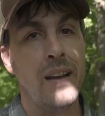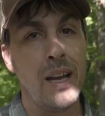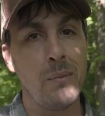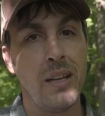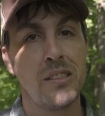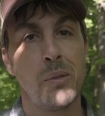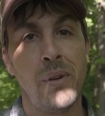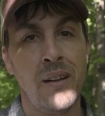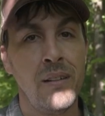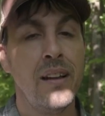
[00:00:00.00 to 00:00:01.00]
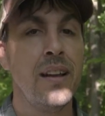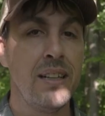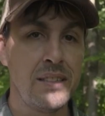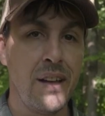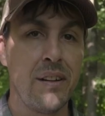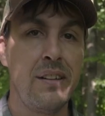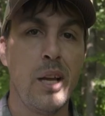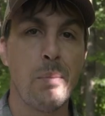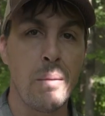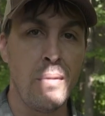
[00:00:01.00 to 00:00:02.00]
Hey, I'm Dennis Leppell, and that's another
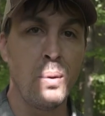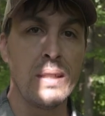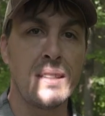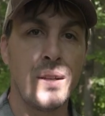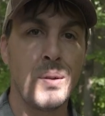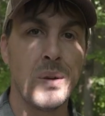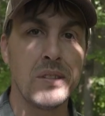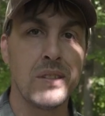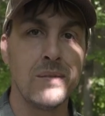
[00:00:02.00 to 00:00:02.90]
tip on Midwest Outdoors.